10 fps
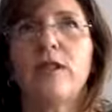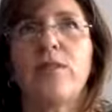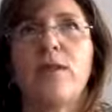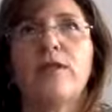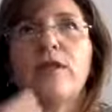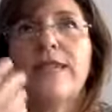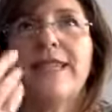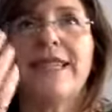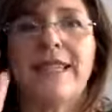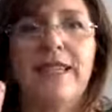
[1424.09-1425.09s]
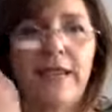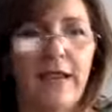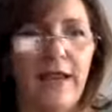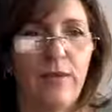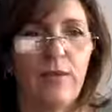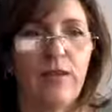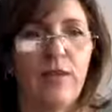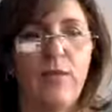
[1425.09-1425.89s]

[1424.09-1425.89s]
supposed to sing to him we're